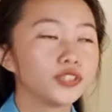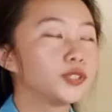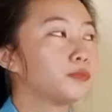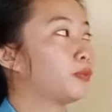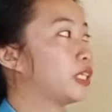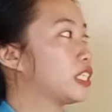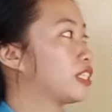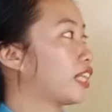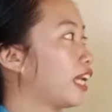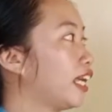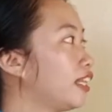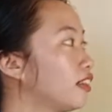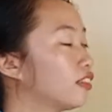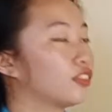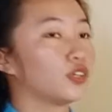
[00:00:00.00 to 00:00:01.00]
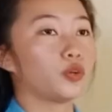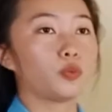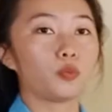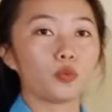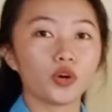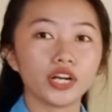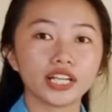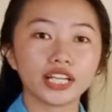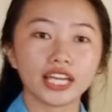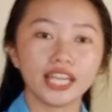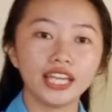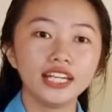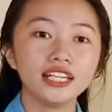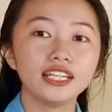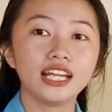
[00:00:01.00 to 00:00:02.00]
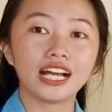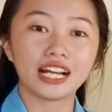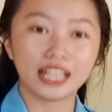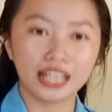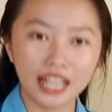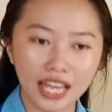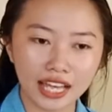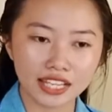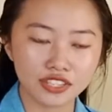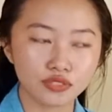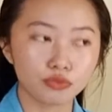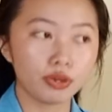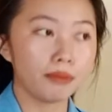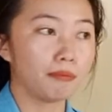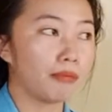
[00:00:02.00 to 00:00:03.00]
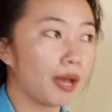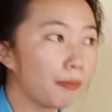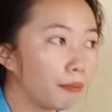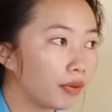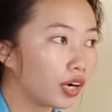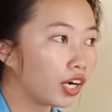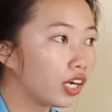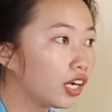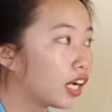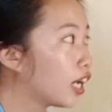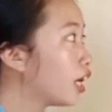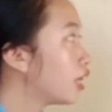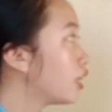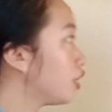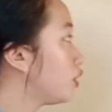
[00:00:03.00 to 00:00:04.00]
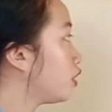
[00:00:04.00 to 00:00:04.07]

to present their work in the class. Remember, you